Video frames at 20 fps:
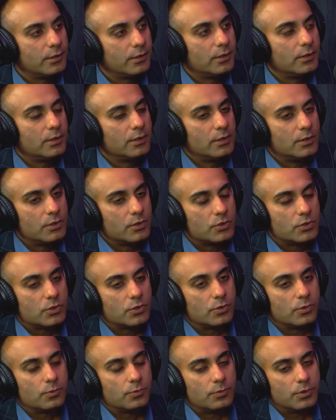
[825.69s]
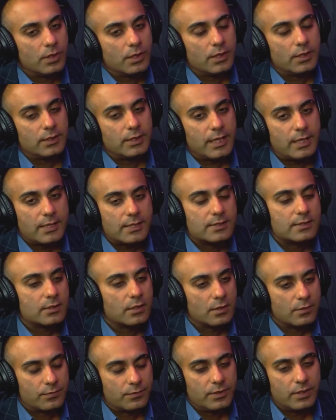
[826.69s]
So that is sort of
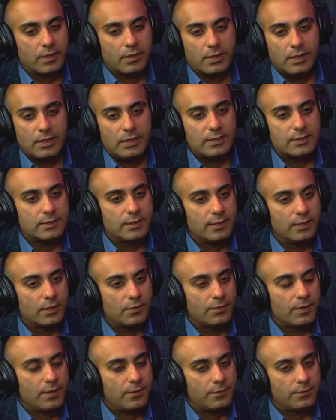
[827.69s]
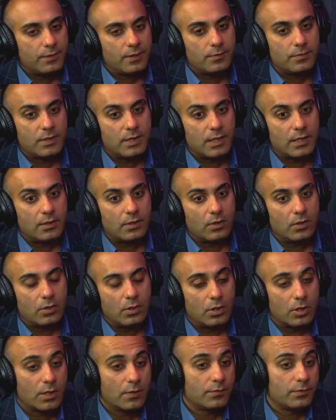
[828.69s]
the Achilles heel of AFib, that a lot
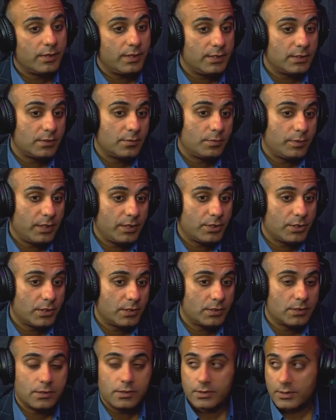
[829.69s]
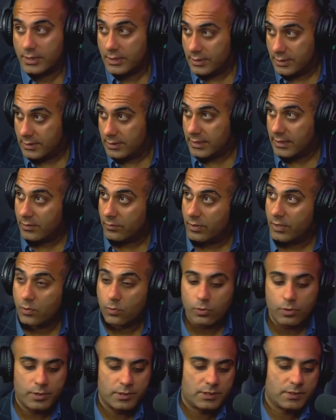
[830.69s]
of these patients, as I said,
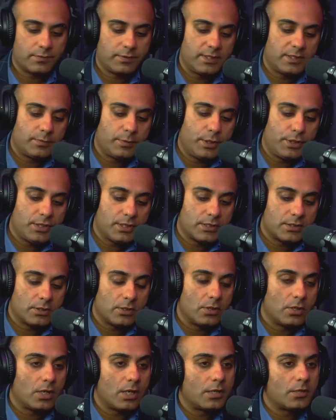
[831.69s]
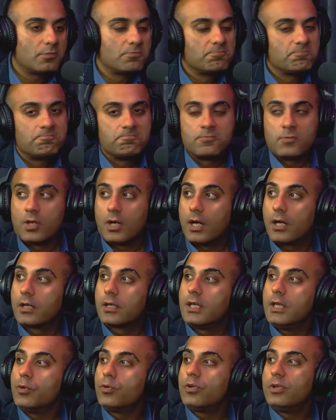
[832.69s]
3/4 of these patients are not
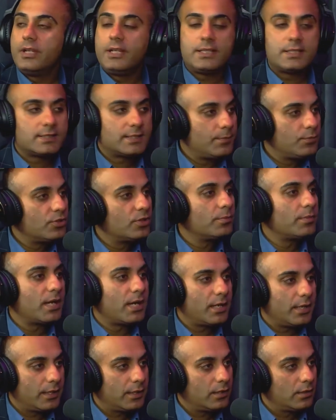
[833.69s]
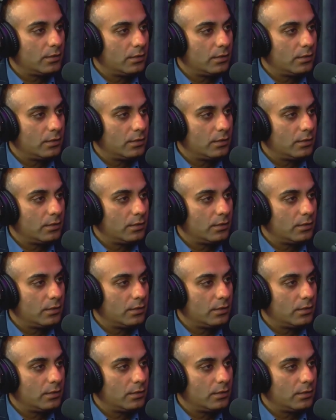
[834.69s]
acutely symptomatic.